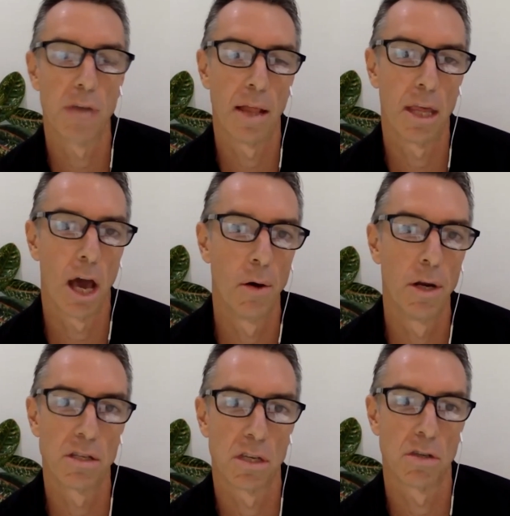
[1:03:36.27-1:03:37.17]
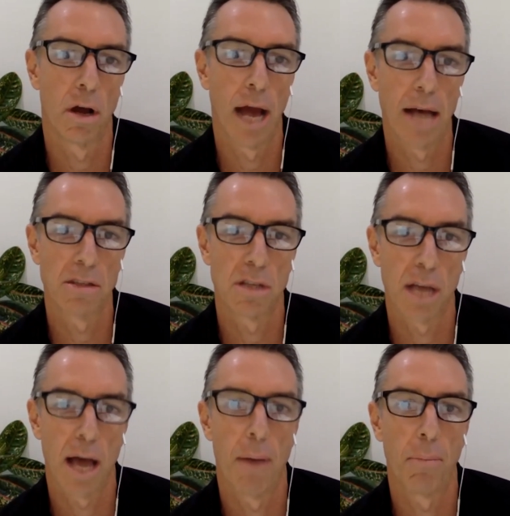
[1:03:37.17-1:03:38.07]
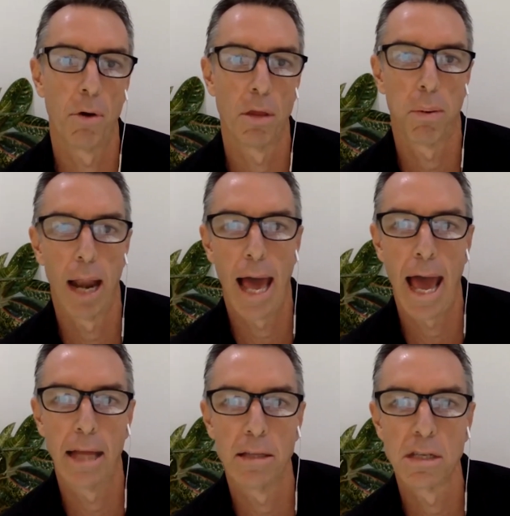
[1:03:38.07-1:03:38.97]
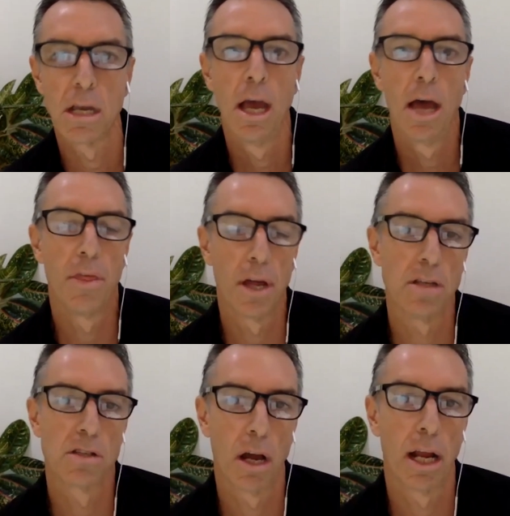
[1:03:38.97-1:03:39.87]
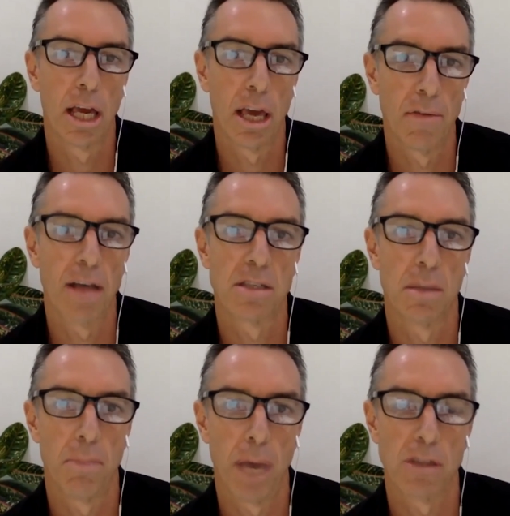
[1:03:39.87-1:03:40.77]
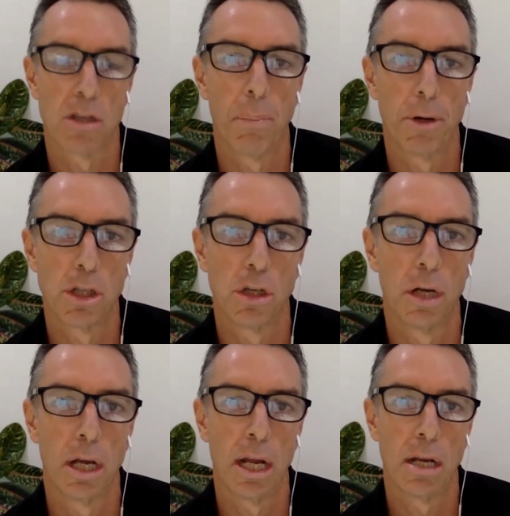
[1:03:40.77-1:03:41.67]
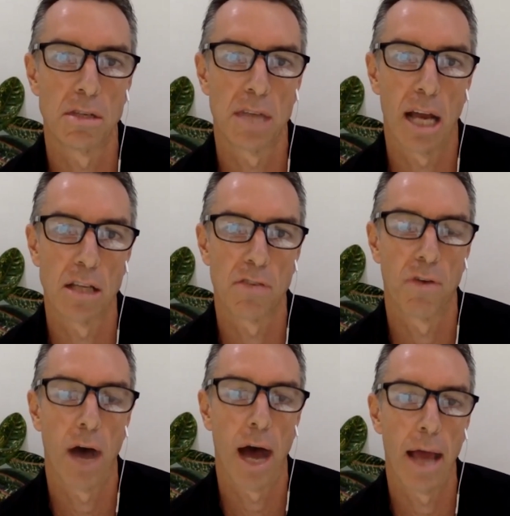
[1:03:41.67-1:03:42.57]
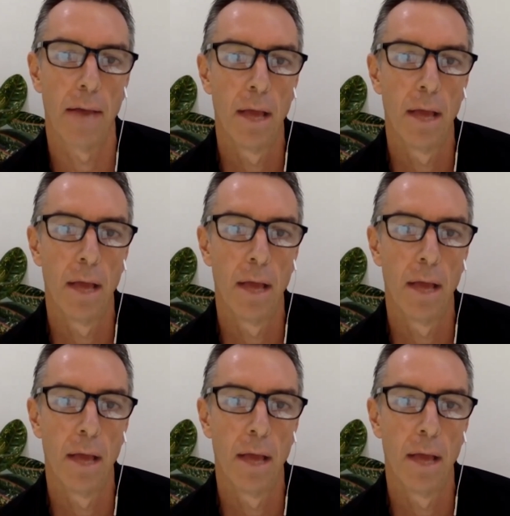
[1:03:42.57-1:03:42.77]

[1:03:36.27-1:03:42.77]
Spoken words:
and the onus is on us to come up with plans that is going to give us the best opportunity to satisfy